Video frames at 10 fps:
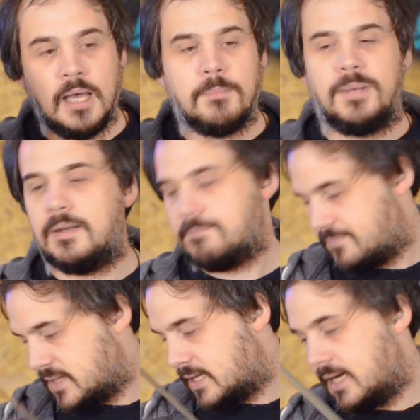But
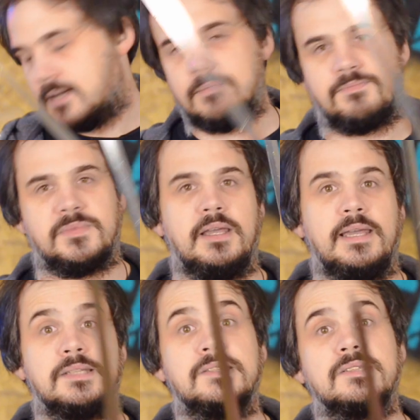again, it
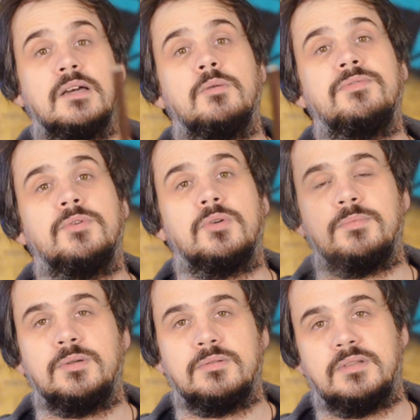is so affordable